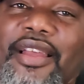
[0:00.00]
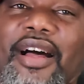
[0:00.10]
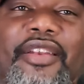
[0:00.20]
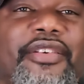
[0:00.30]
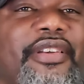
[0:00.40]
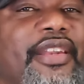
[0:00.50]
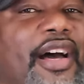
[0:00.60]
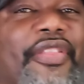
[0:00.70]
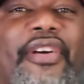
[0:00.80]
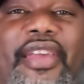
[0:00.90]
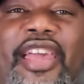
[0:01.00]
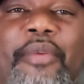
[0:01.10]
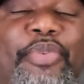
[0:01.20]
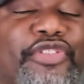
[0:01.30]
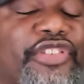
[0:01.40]
Another
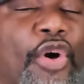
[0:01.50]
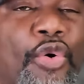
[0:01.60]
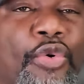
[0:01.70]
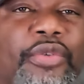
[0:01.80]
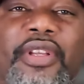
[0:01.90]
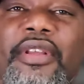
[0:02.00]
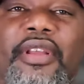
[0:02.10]
episode